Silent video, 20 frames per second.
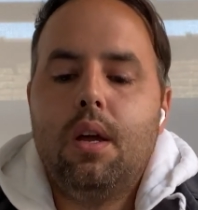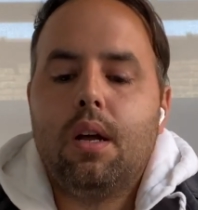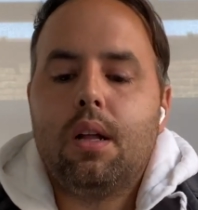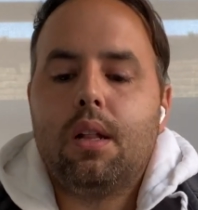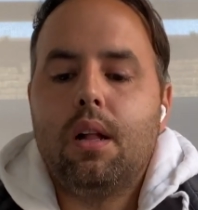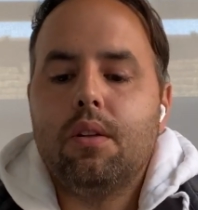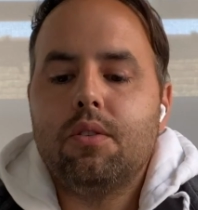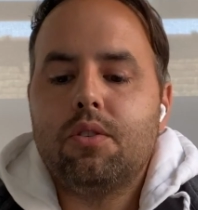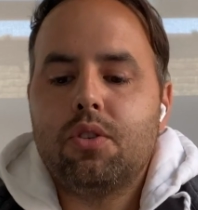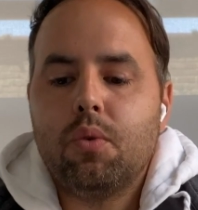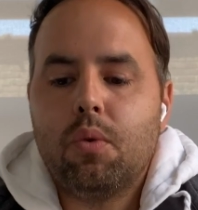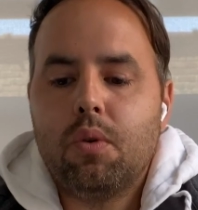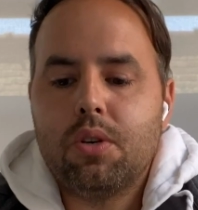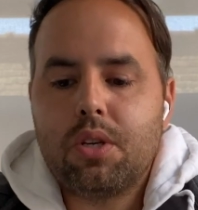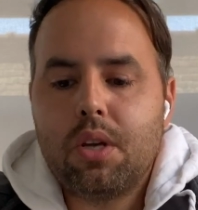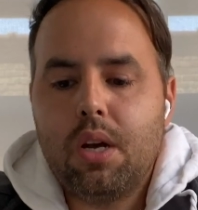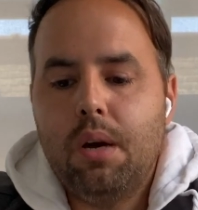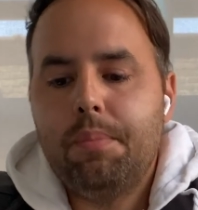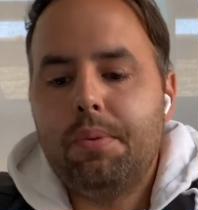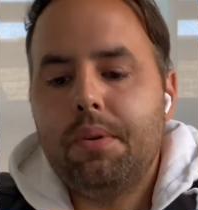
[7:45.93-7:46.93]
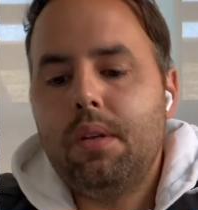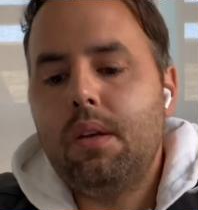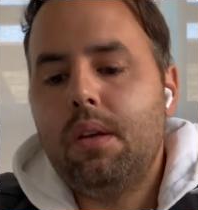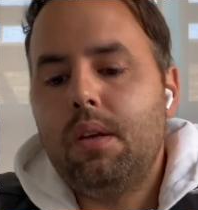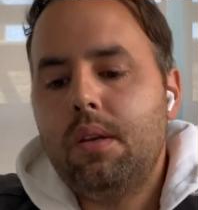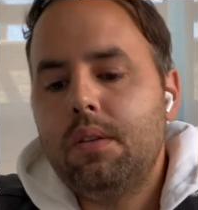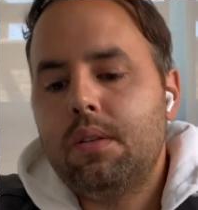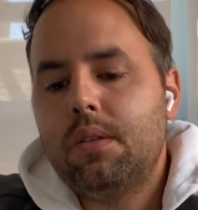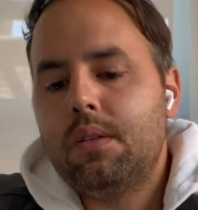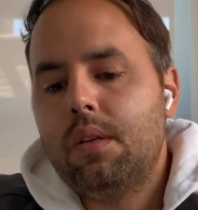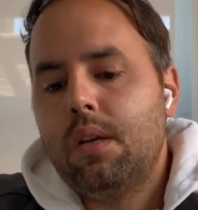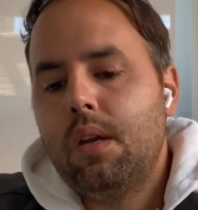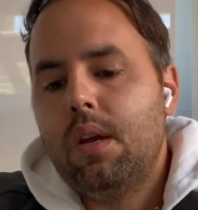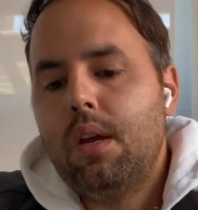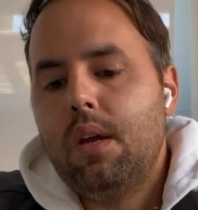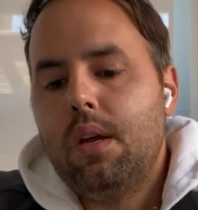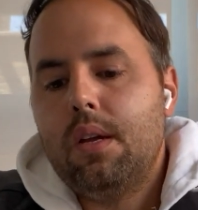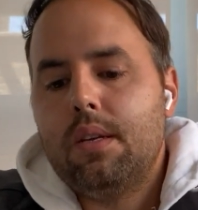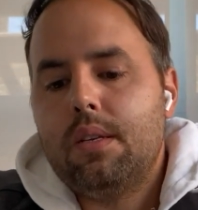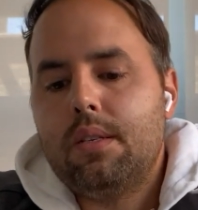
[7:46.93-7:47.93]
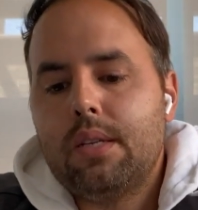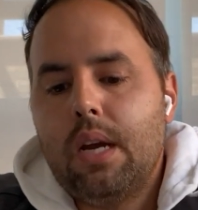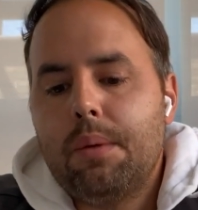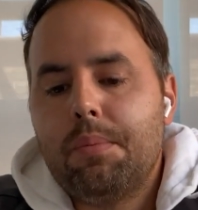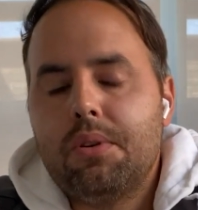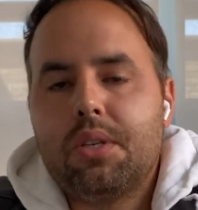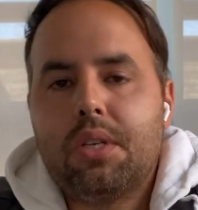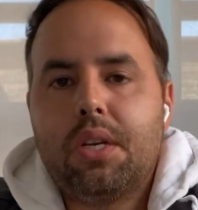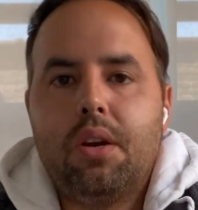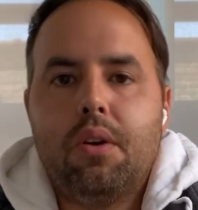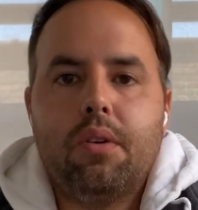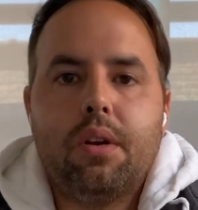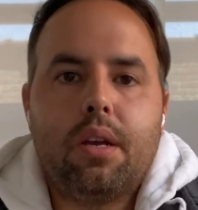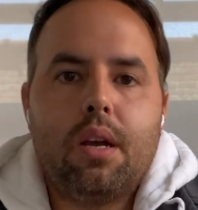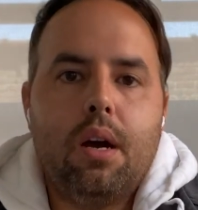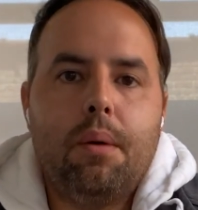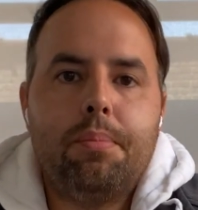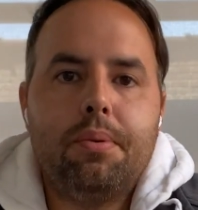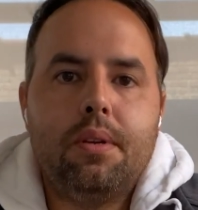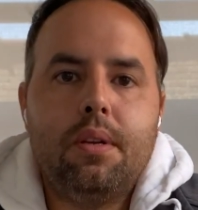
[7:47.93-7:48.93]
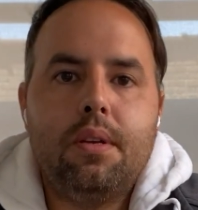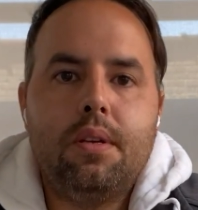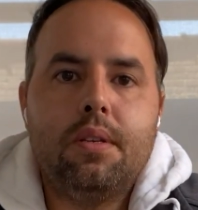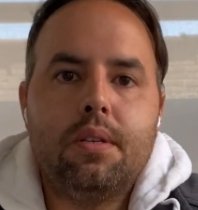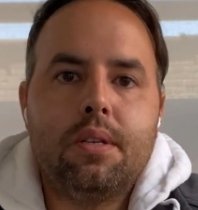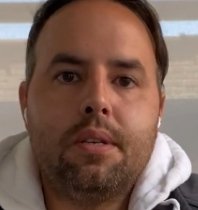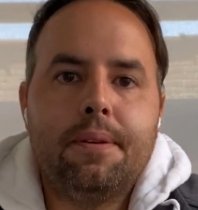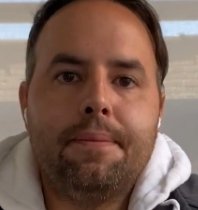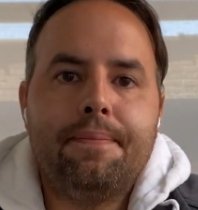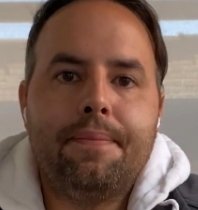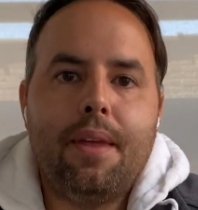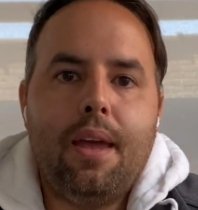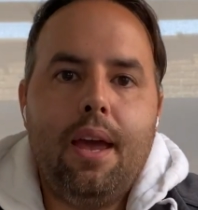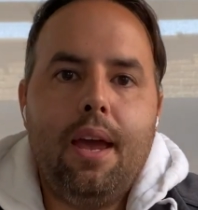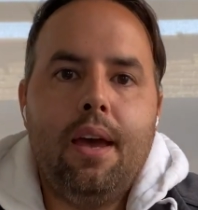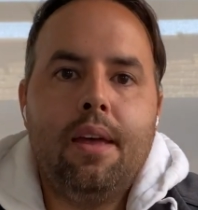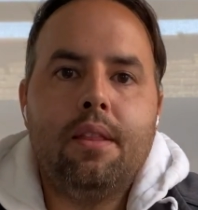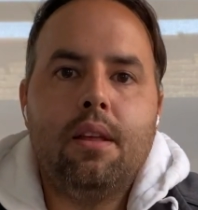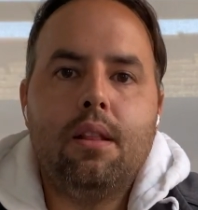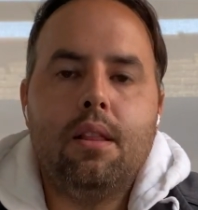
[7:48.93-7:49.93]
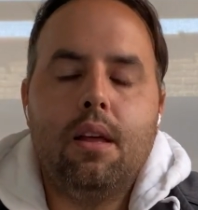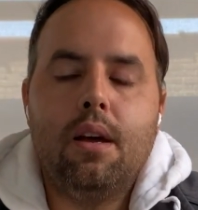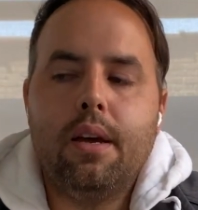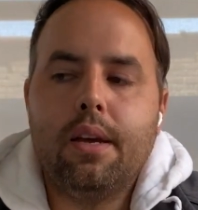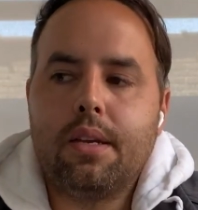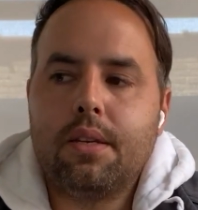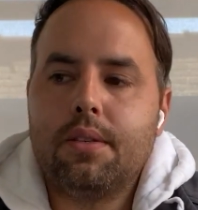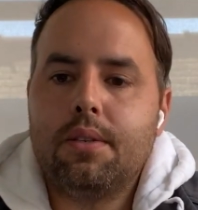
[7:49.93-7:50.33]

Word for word: cloud storage companies, cybersecurity companies, and the like.